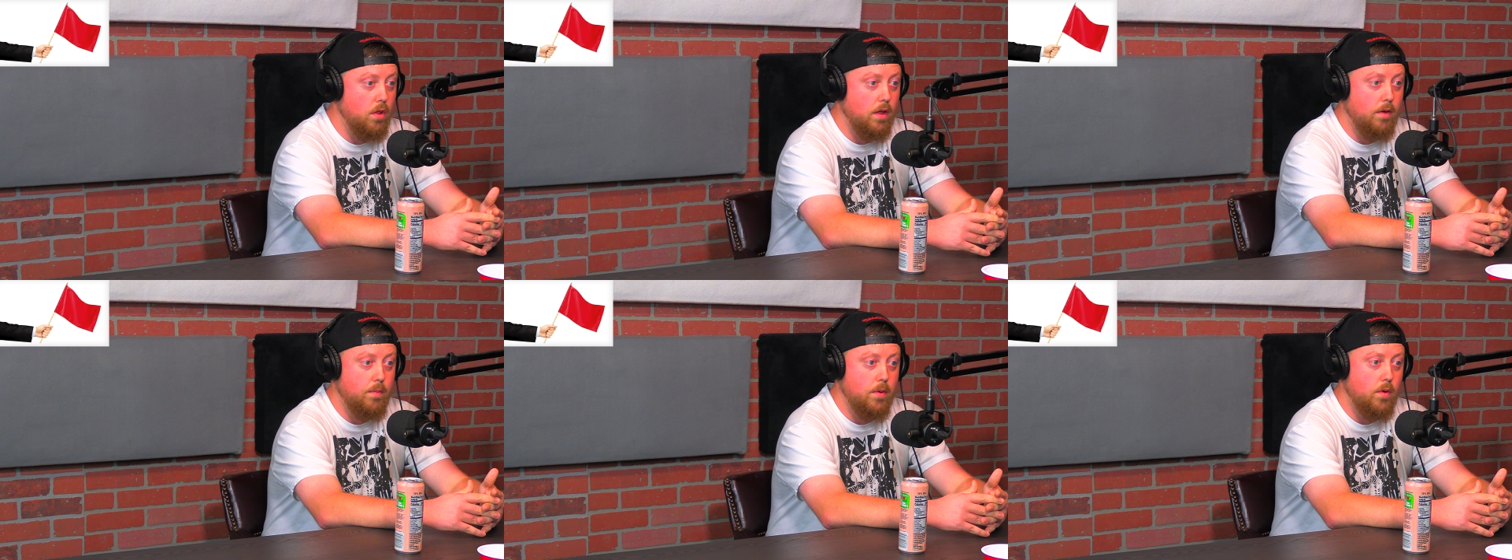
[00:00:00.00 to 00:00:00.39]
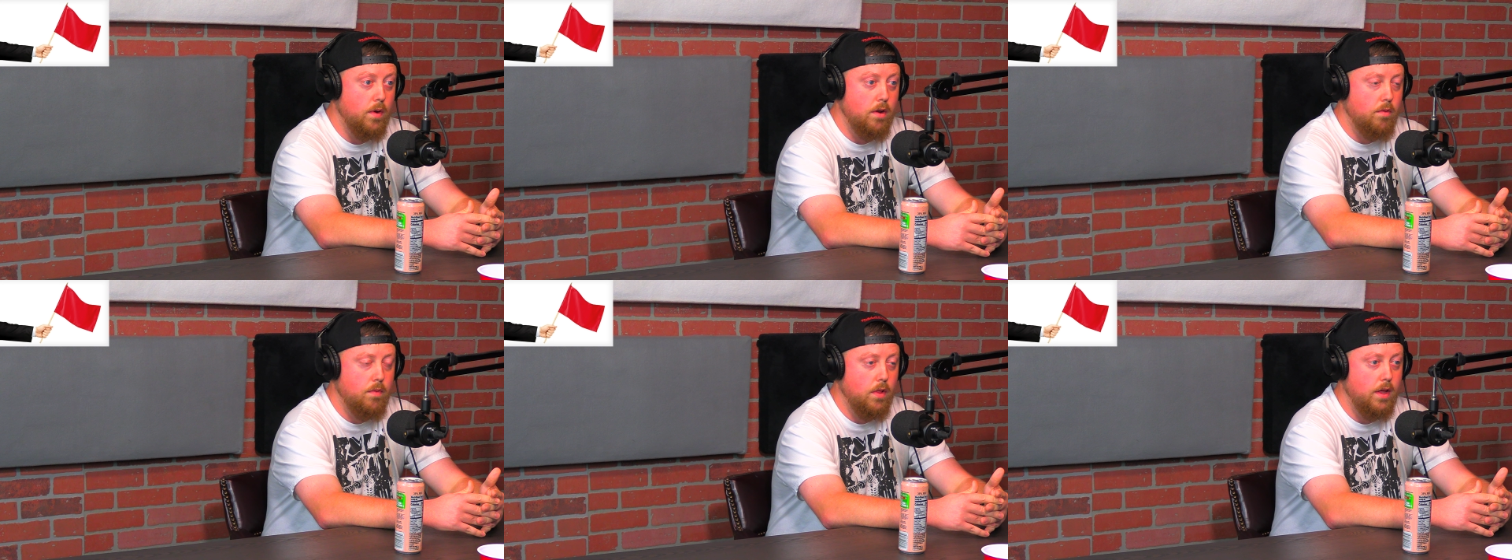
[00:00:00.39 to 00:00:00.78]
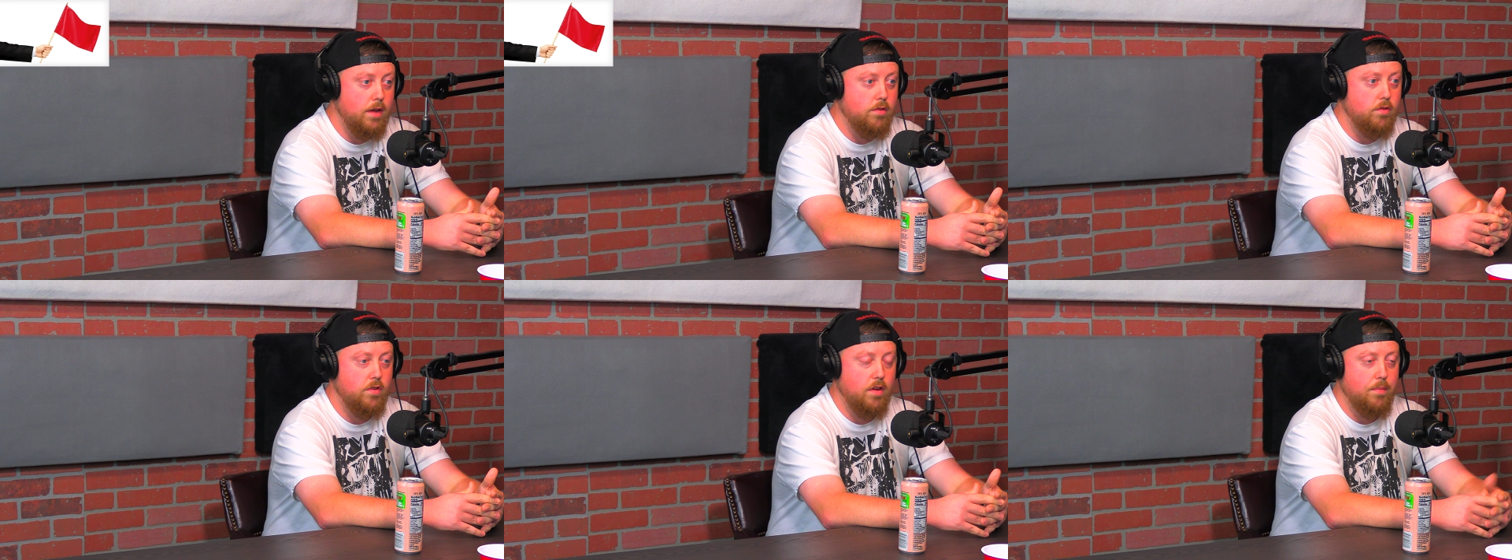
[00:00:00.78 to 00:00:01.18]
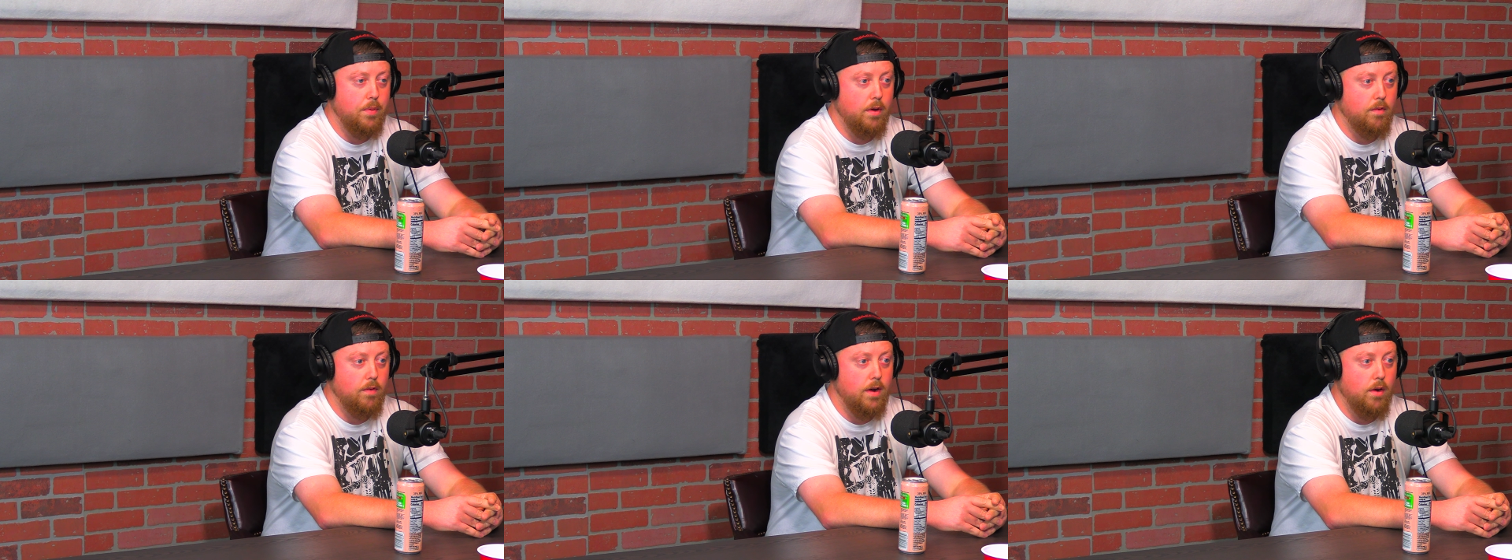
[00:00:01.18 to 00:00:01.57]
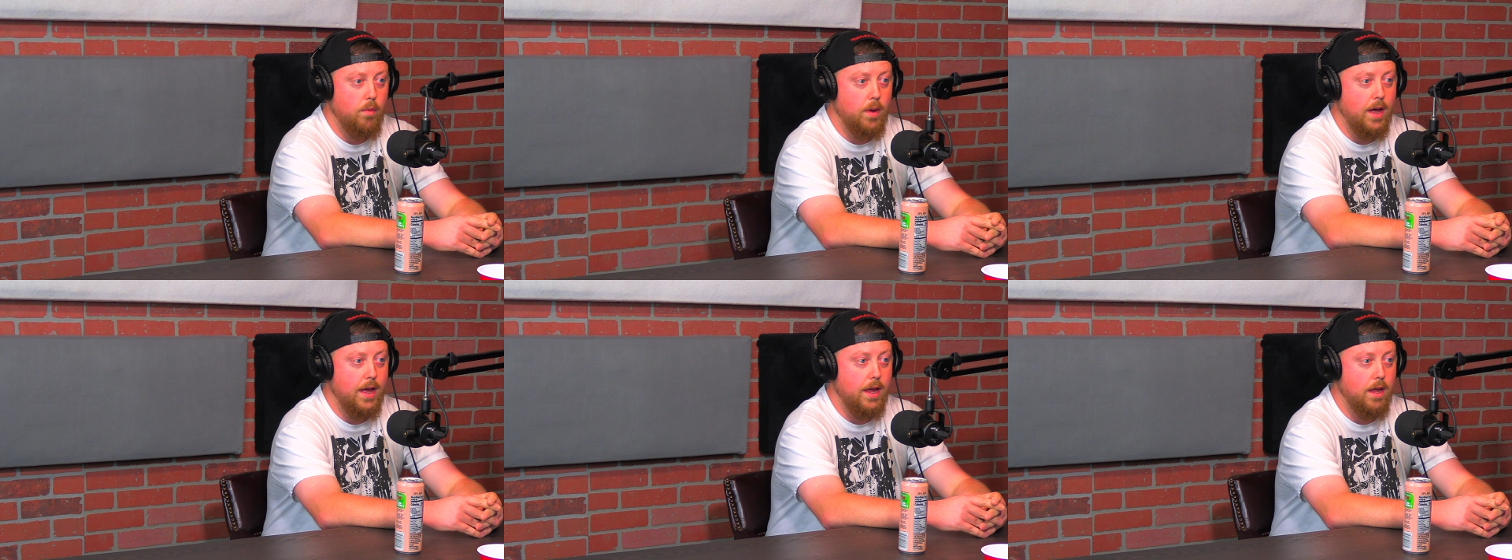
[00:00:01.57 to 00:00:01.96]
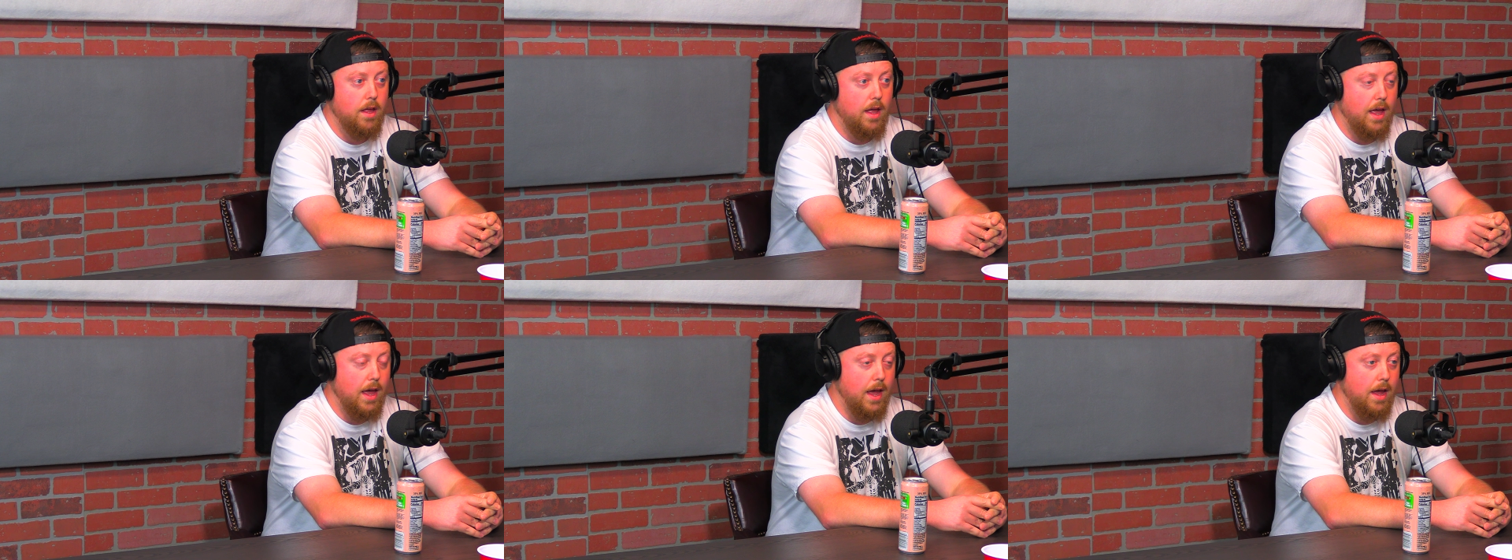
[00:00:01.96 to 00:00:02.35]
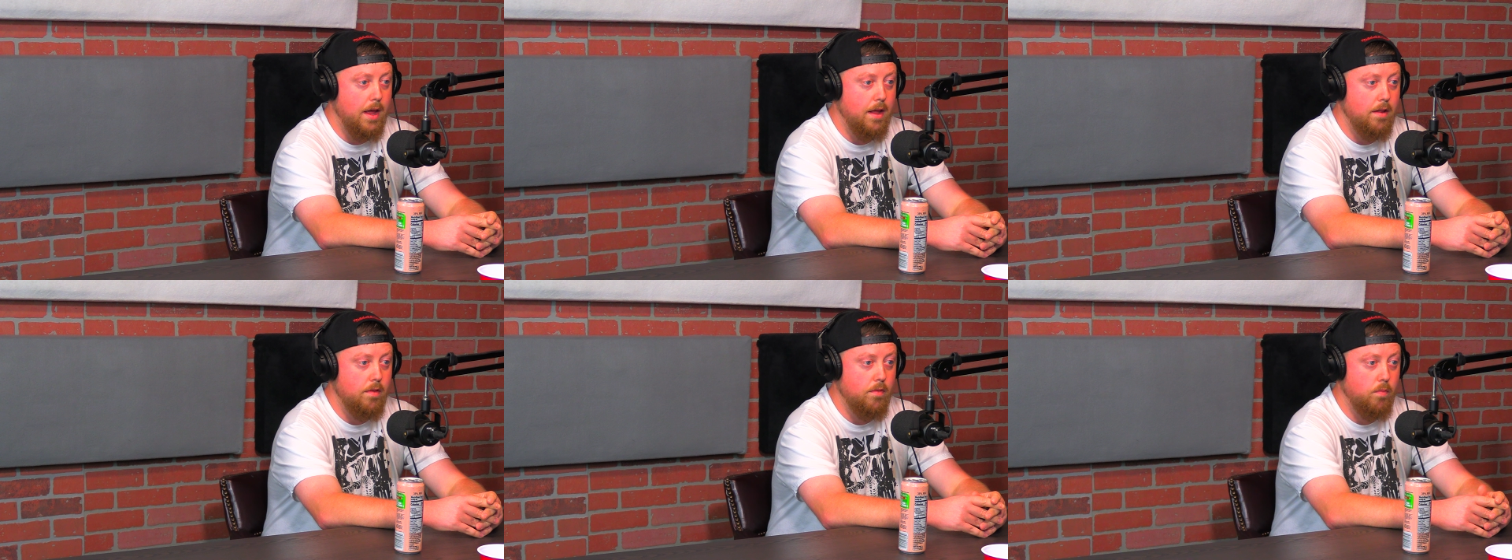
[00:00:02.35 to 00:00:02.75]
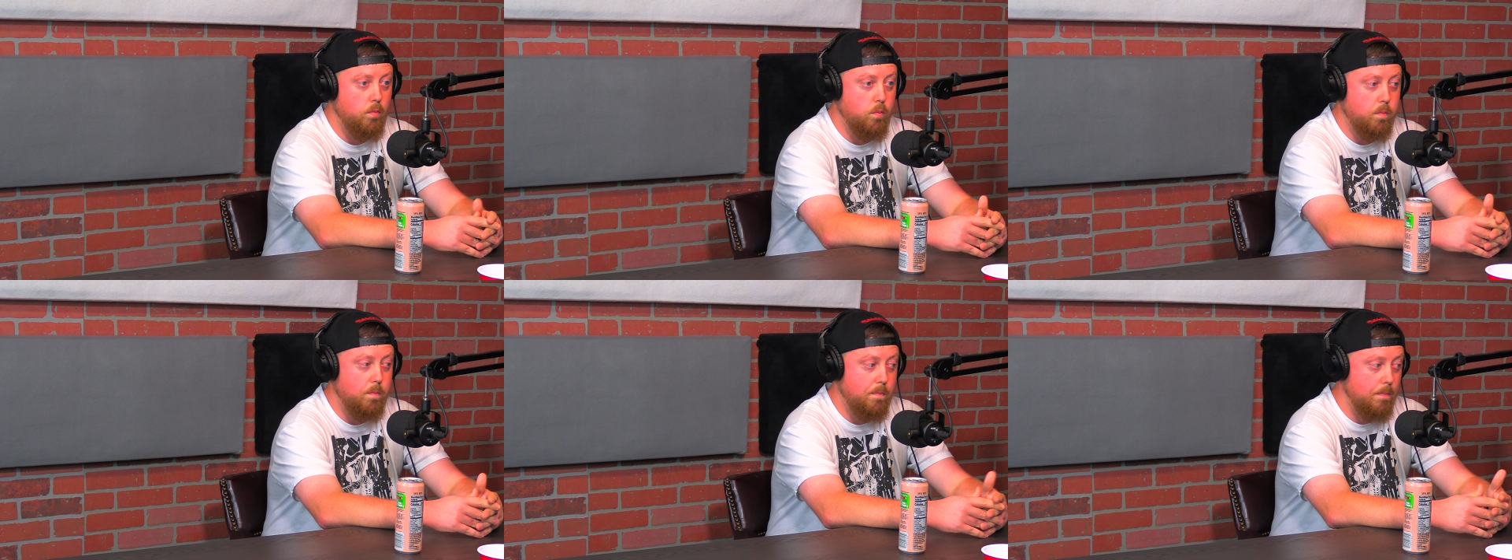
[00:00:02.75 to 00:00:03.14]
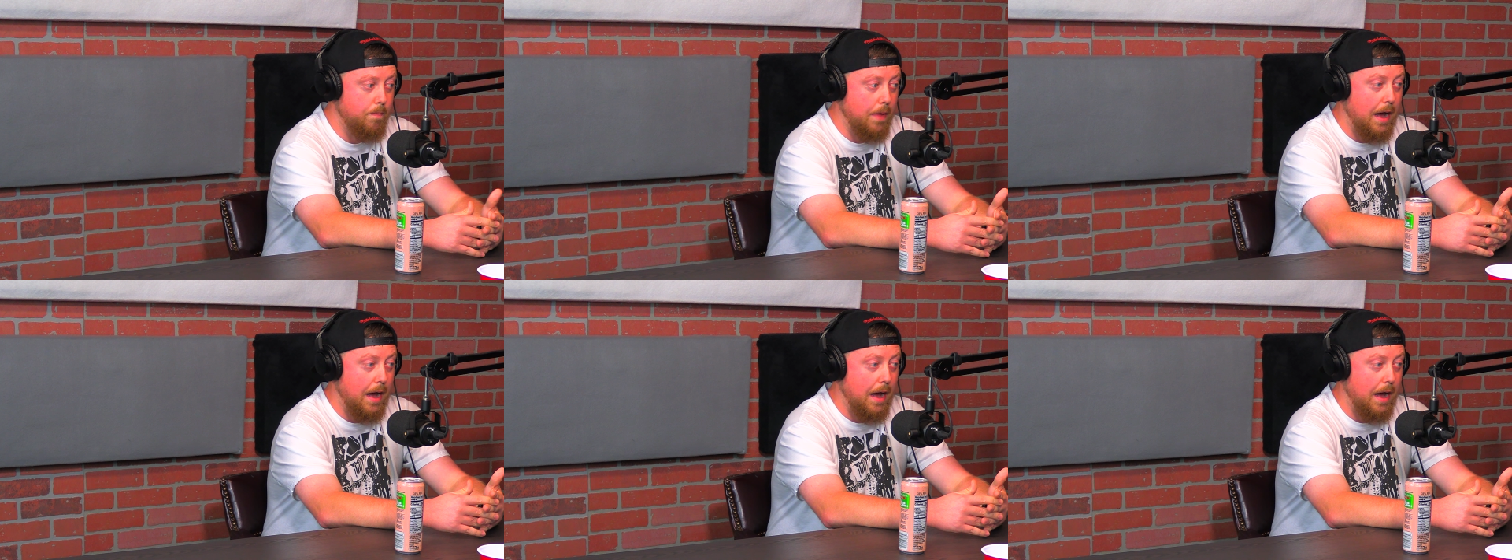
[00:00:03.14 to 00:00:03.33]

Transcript: like, we were in a relationship, like, right away. And wow.